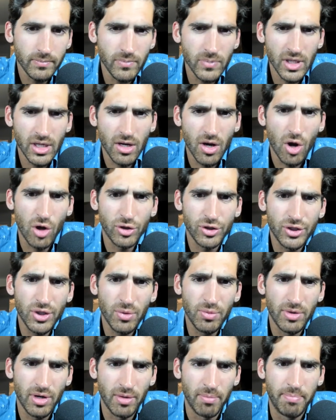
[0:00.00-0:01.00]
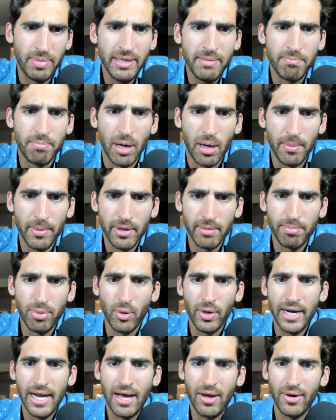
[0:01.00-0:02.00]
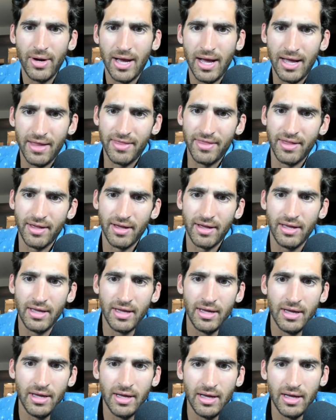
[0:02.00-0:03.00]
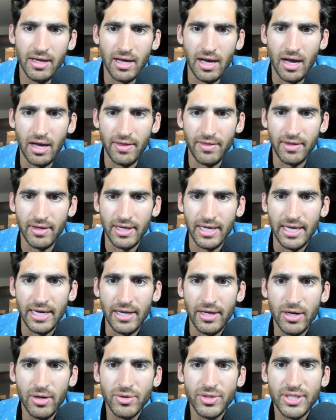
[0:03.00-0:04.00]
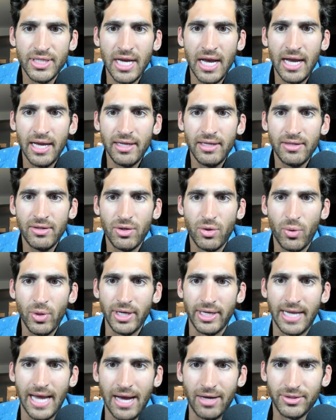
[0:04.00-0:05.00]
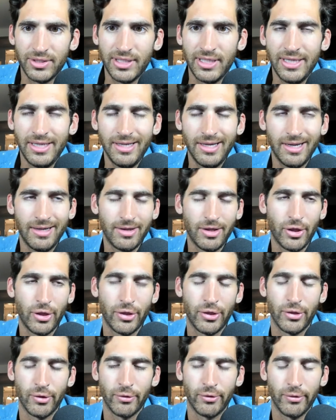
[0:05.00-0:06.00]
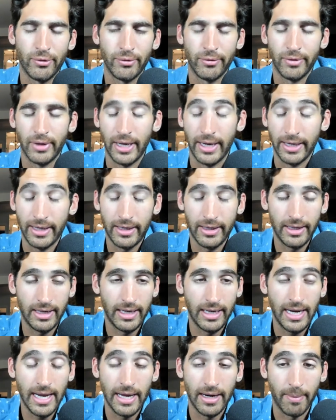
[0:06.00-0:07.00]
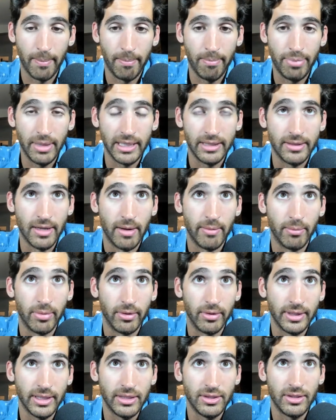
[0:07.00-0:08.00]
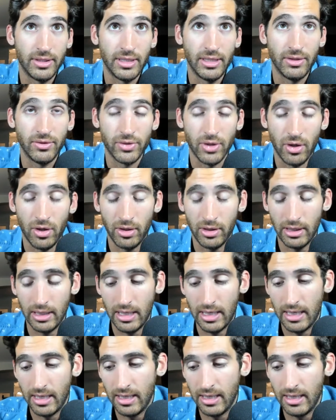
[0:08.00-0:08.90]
Also, a big bummer to point out on the Ineos side, Kwiatkowski, like, he had a big tumble. He's all